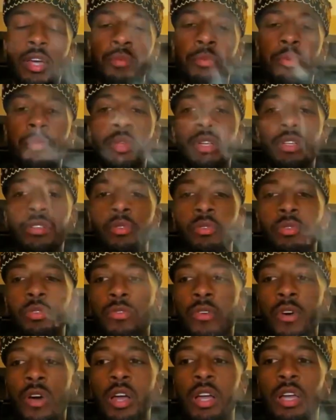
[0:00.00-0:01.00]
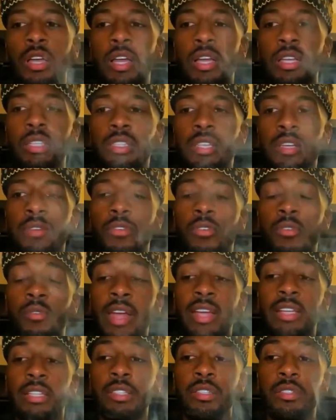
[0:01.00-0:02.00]
Honorable Minister Louis Farrakhan said,
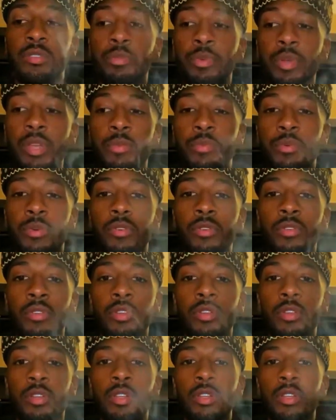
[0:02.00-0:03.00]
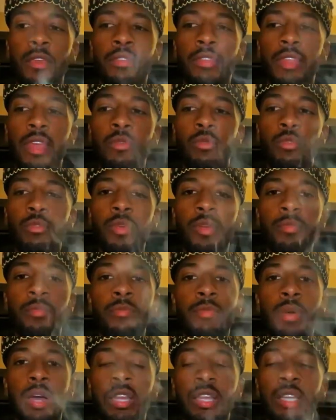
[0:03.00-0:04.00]
for righteous people, they
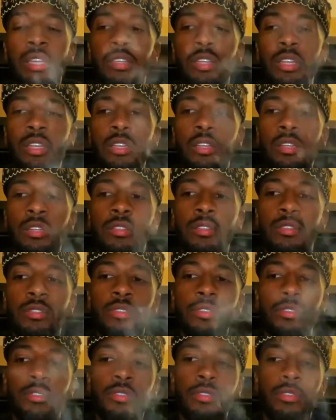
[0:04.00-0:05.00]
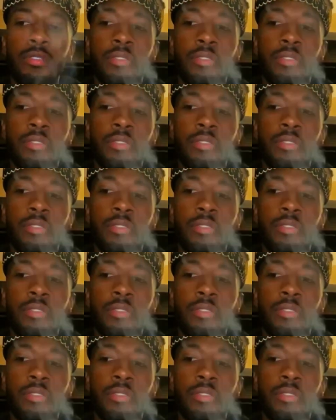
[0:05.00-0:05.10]
remember by their deeds.